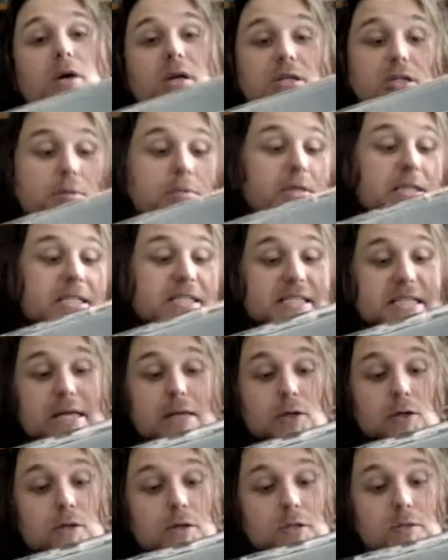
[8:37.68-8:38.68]
a Super
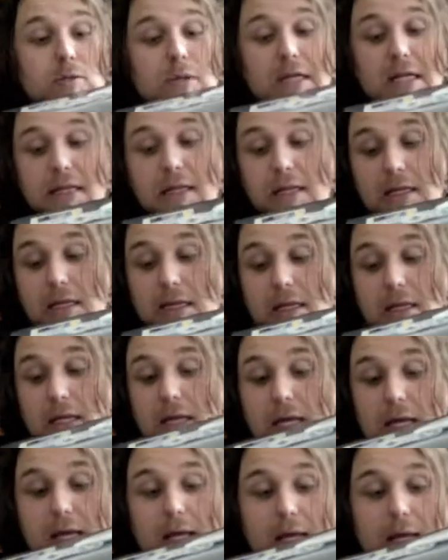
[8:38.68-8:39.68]
Nintendo as well.
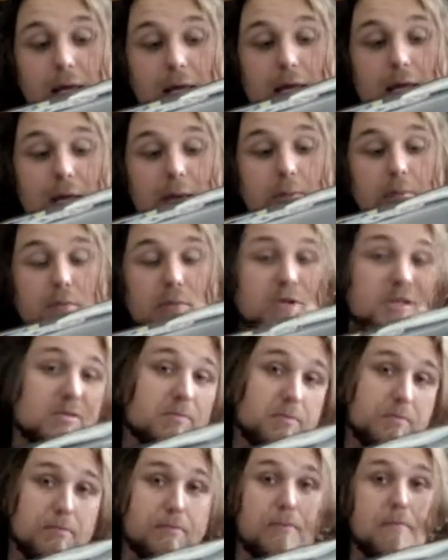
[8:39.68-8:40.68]
Cause
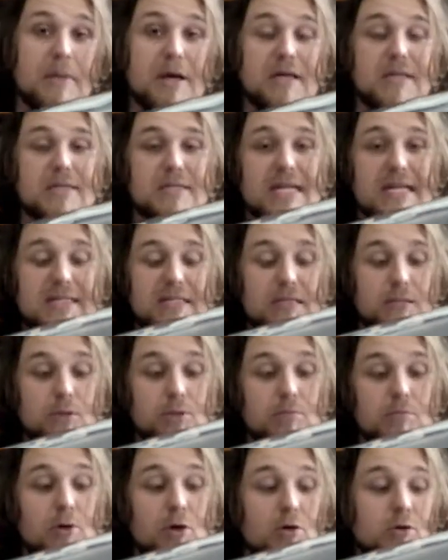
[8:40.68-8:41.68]
my SNES is
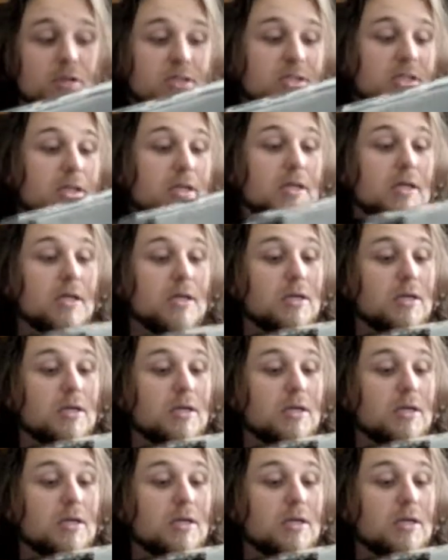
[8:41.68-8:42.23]
unboxed,